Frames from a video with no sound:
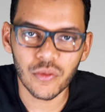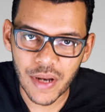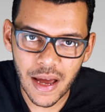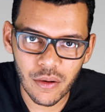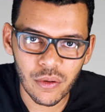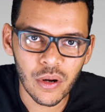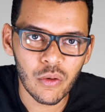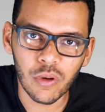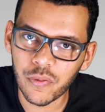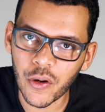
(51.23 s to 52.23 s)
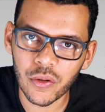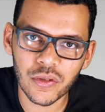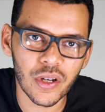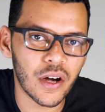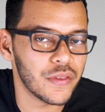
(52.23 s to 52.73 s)
So now we'll
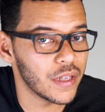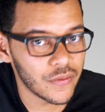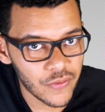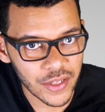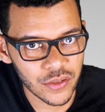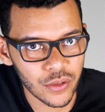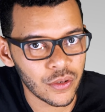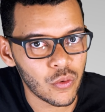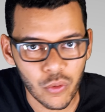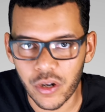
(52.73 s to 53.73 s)
focus on the investor